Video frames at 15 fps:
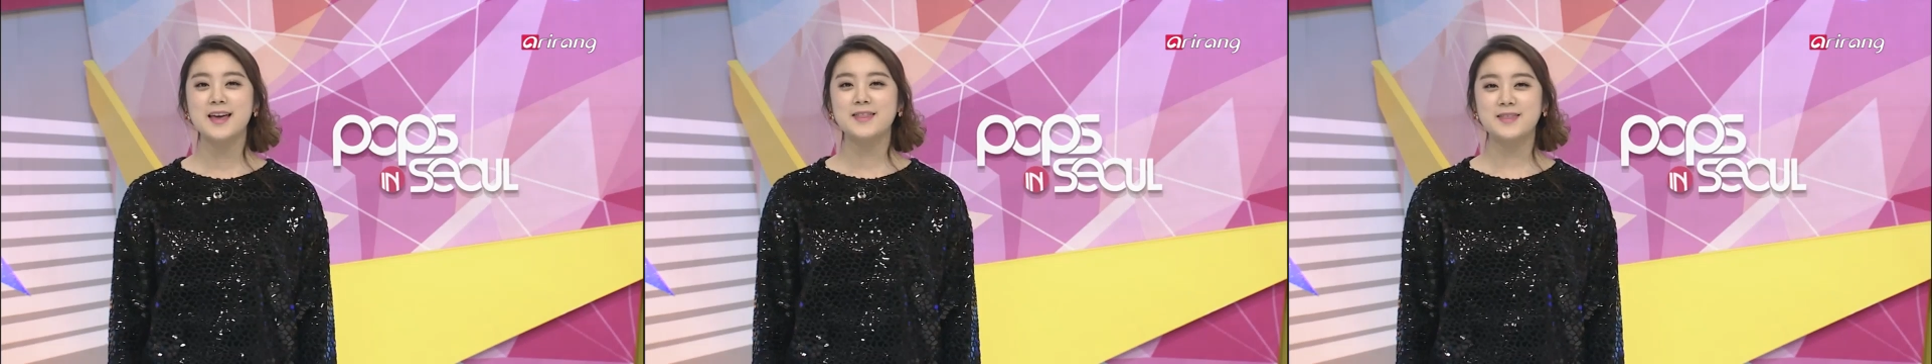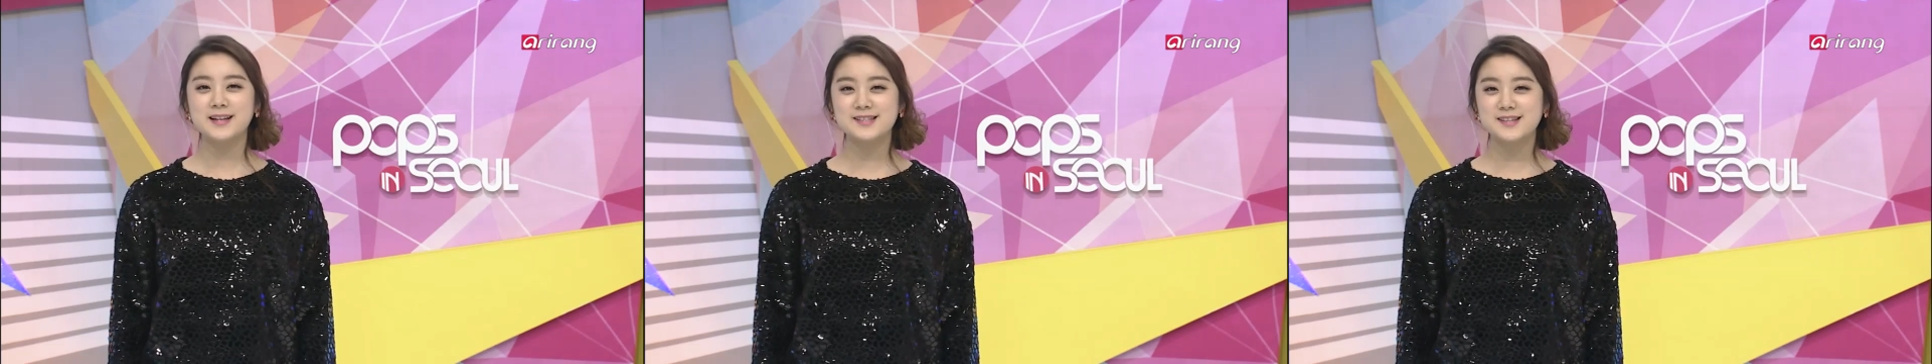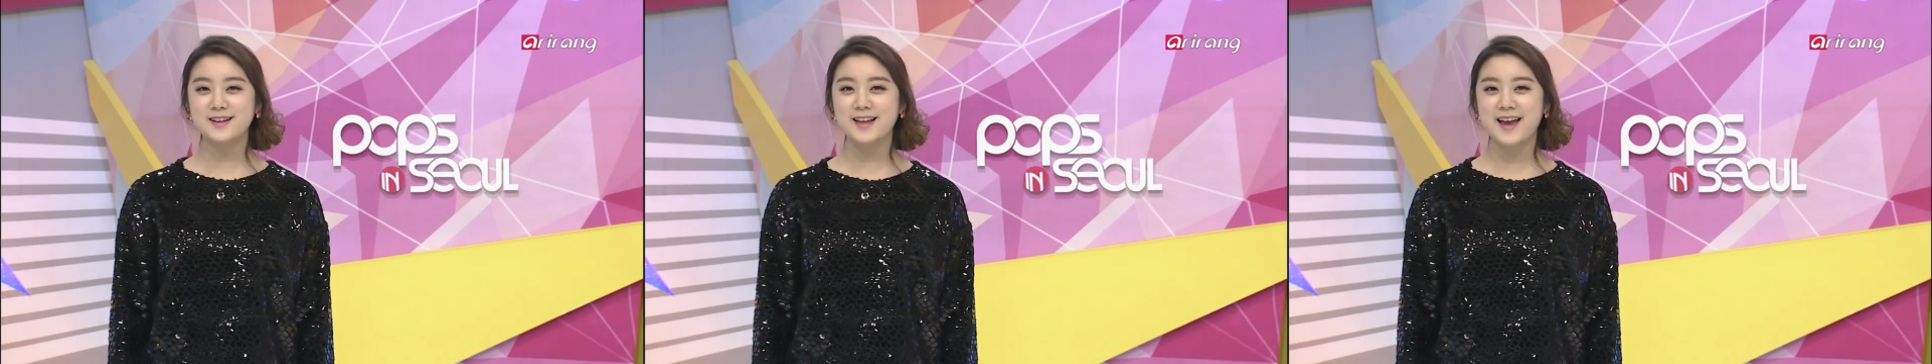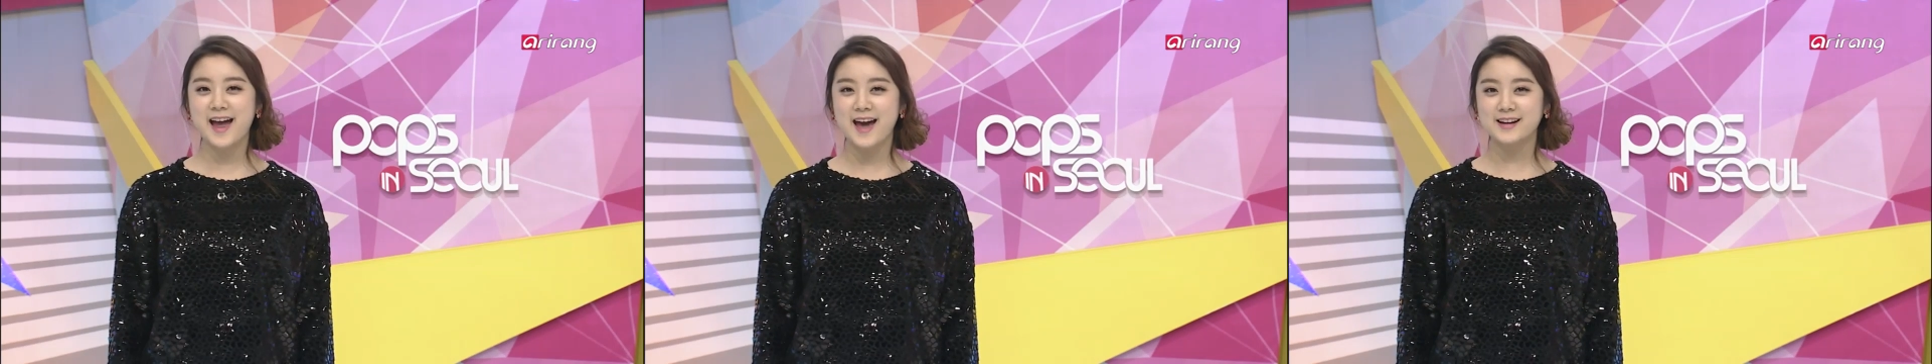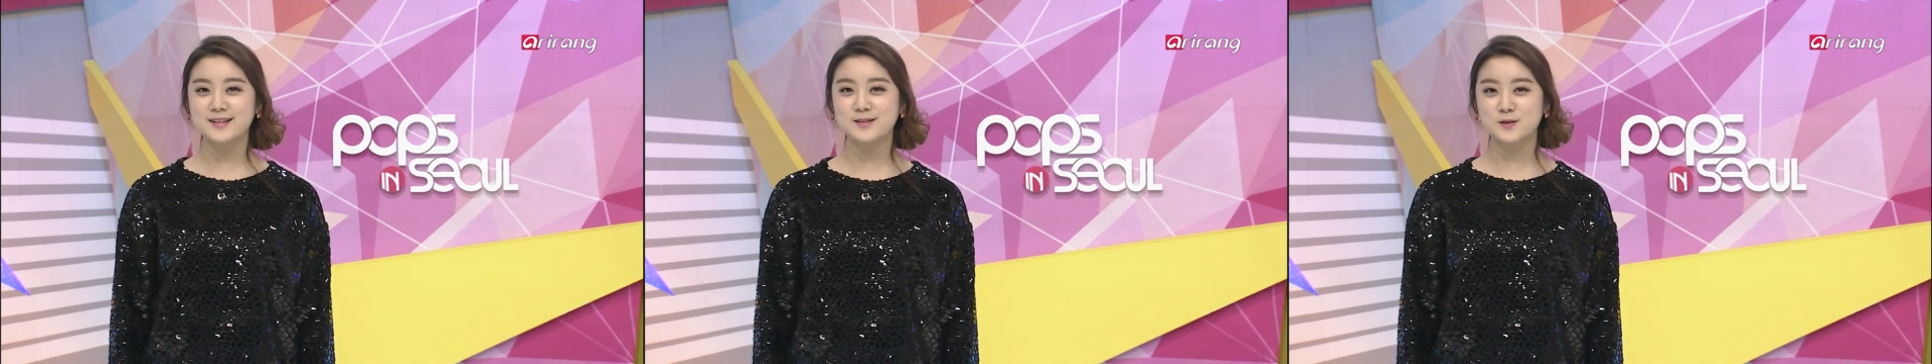That's all I
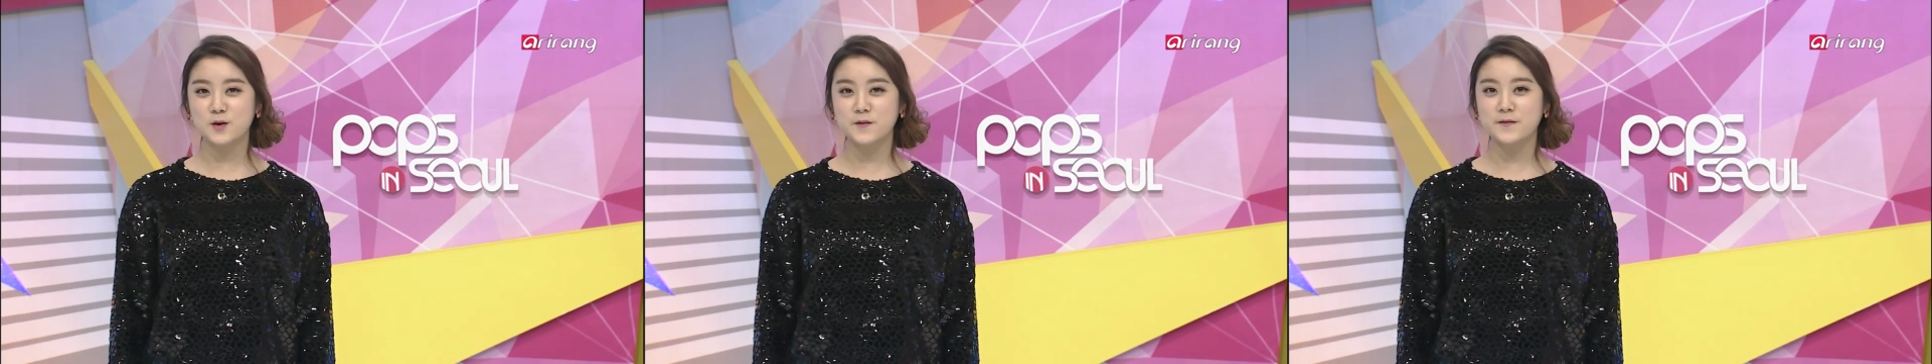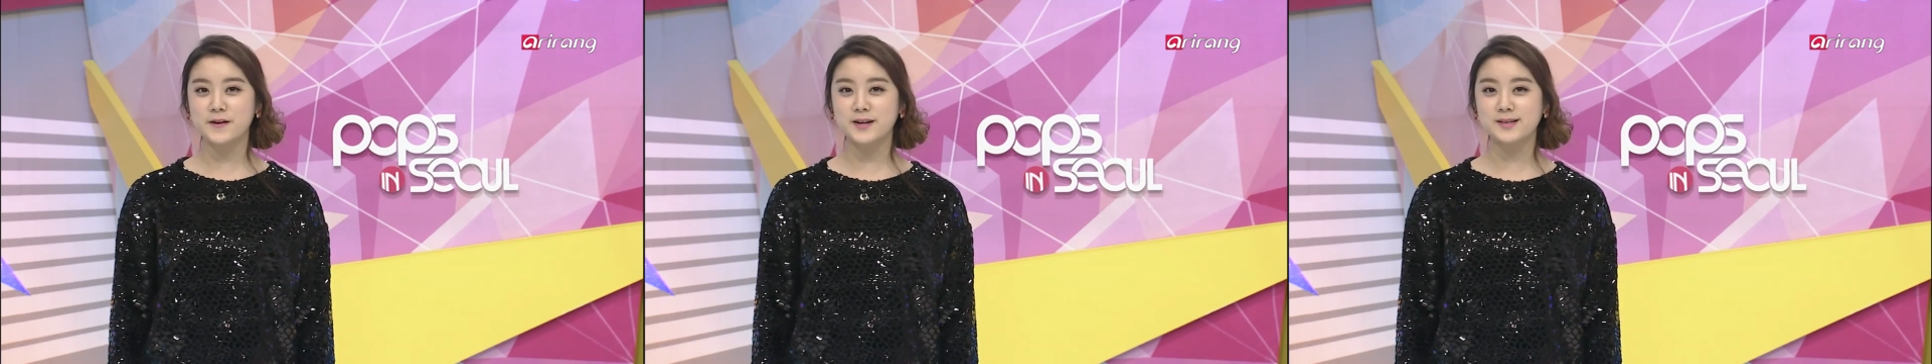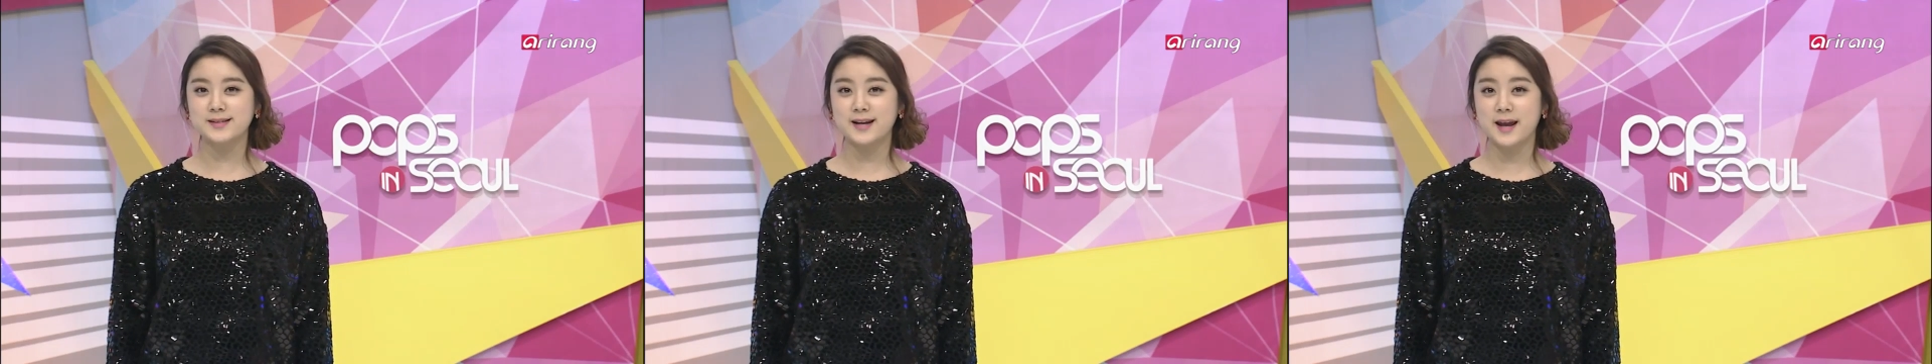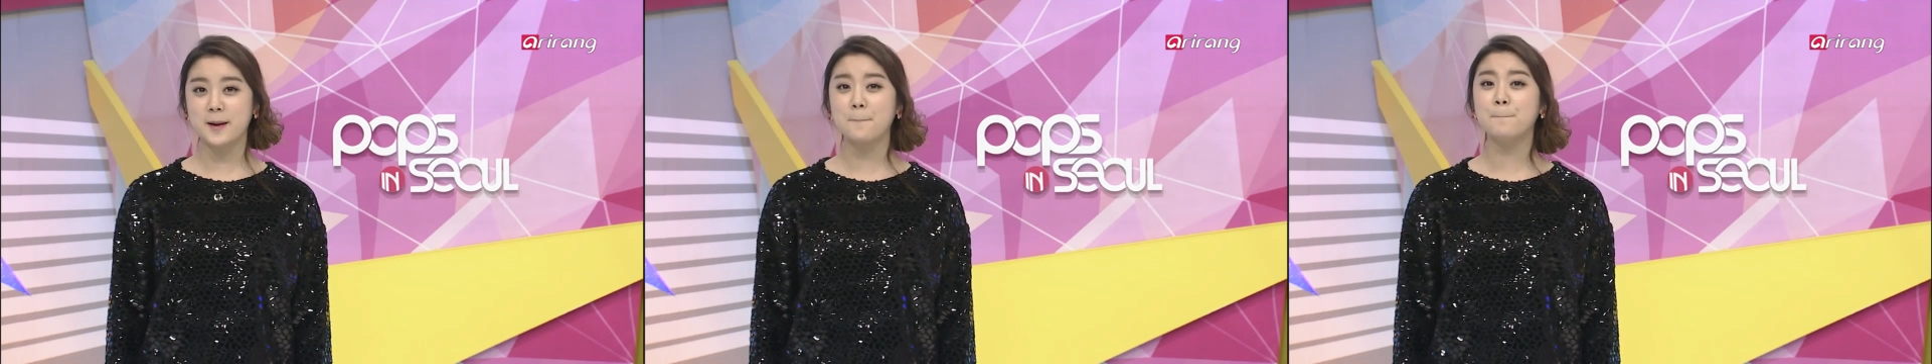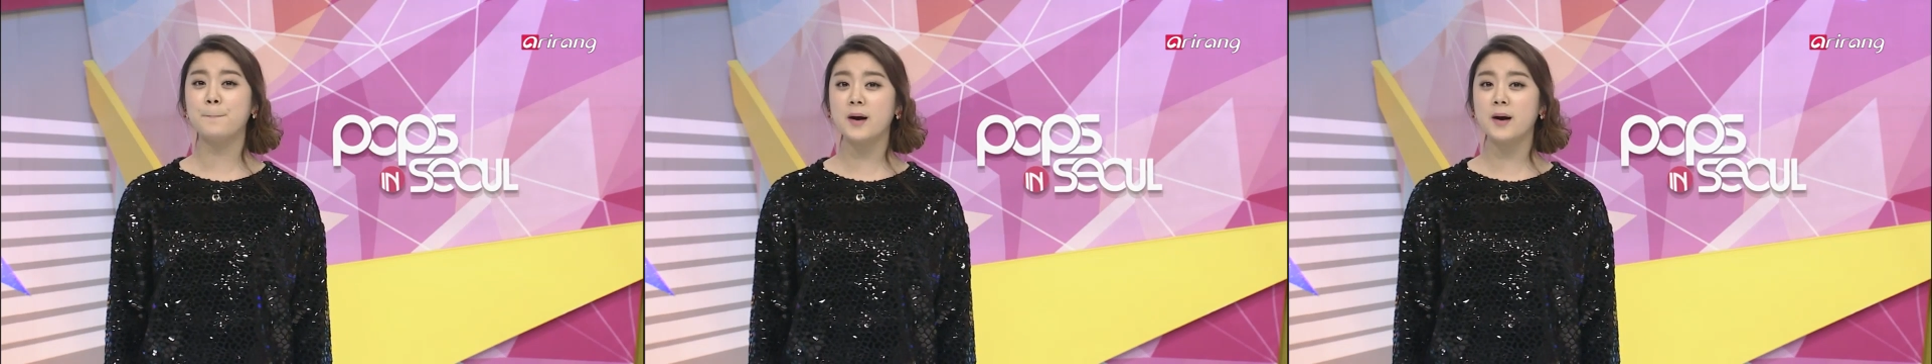had in store for you today.